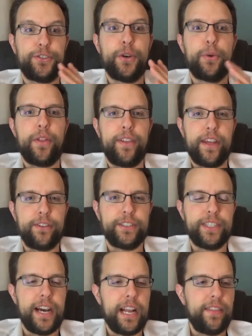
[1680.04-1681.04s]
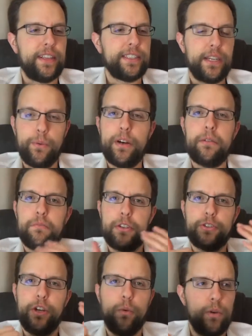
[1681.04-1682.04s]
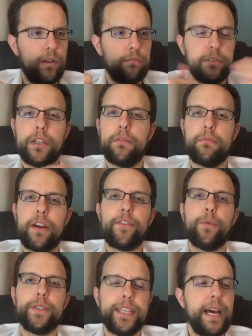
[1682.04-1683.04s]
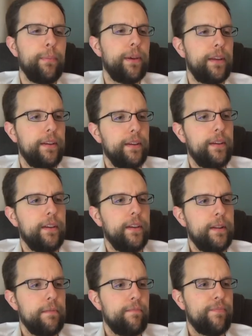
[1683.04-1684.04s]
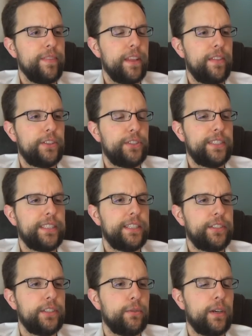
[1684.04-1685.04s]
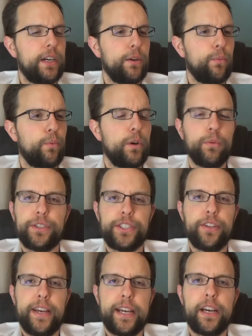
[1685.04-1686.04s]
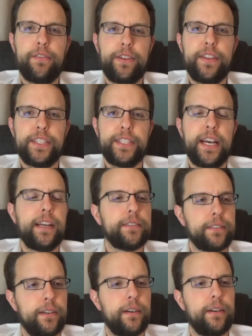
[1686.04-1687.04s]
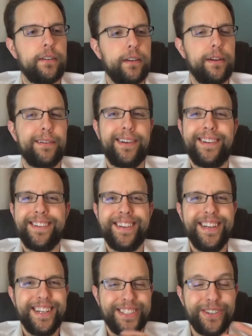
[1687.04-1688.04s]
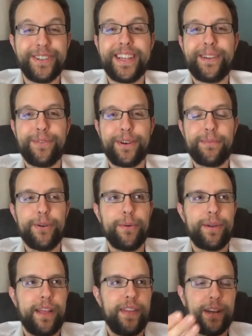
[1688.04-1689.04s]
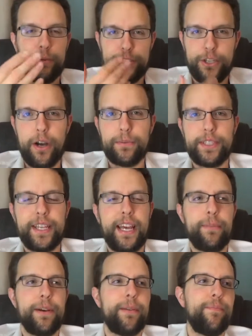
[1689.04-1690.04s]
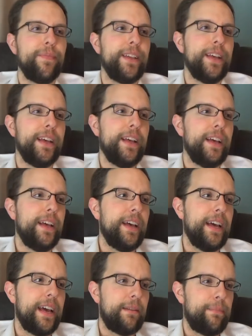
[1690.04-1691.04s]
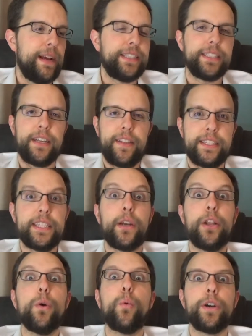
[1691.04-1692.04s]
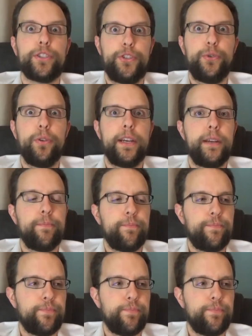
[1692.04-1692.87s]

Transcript: There's no one on the other side. And they say, well, there's no one. So everyone's happy. And then she says, well, we're still handcuffed to this desk. Oh, yeah. So at that very moment, I think it was Thompson came in. And basically they say, where's Dooley?